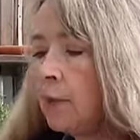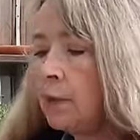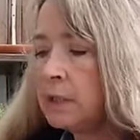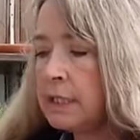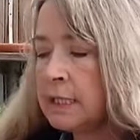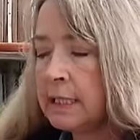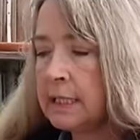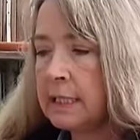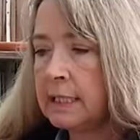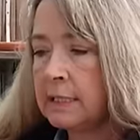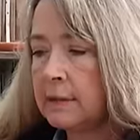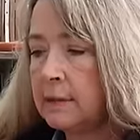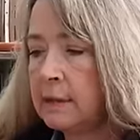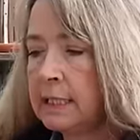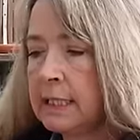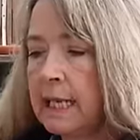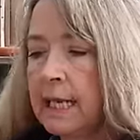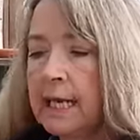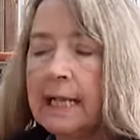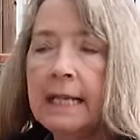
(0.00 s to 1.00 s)
was
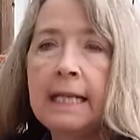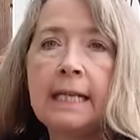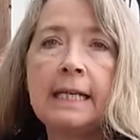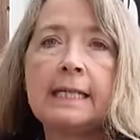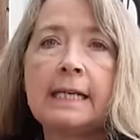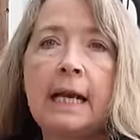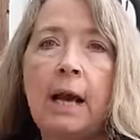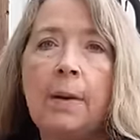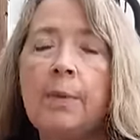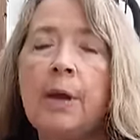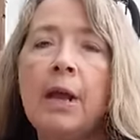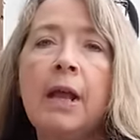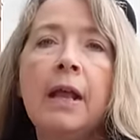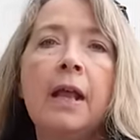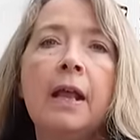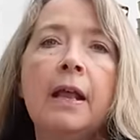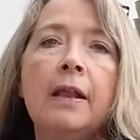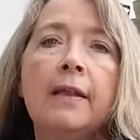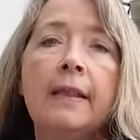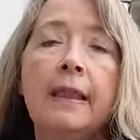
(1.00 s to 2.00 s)
setting these up,
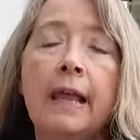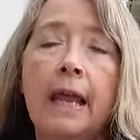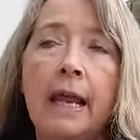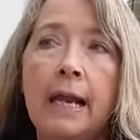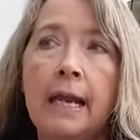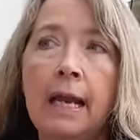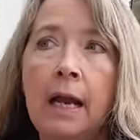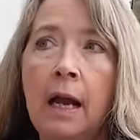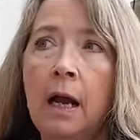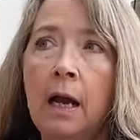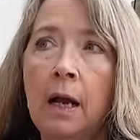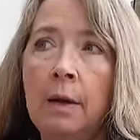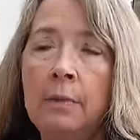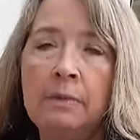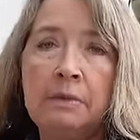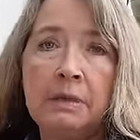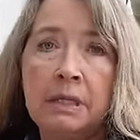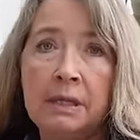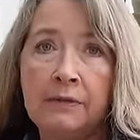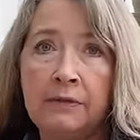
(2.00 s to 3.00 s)
they
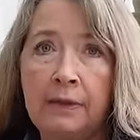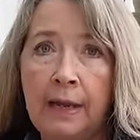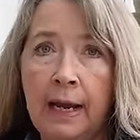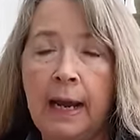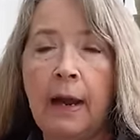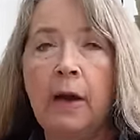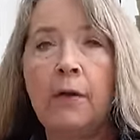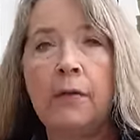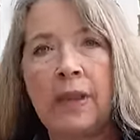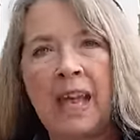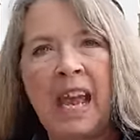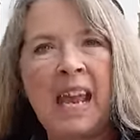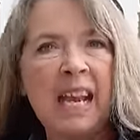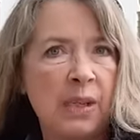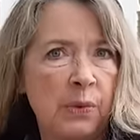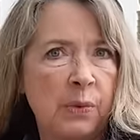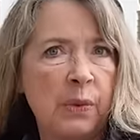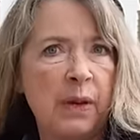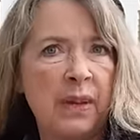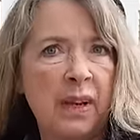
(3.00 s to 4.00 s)
um, didn't fly out, the
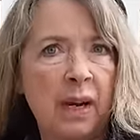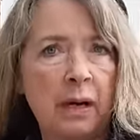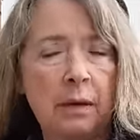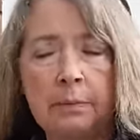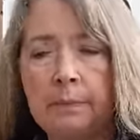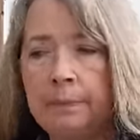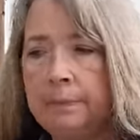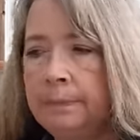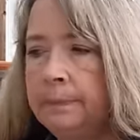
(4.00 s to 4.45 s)
eggs were in there.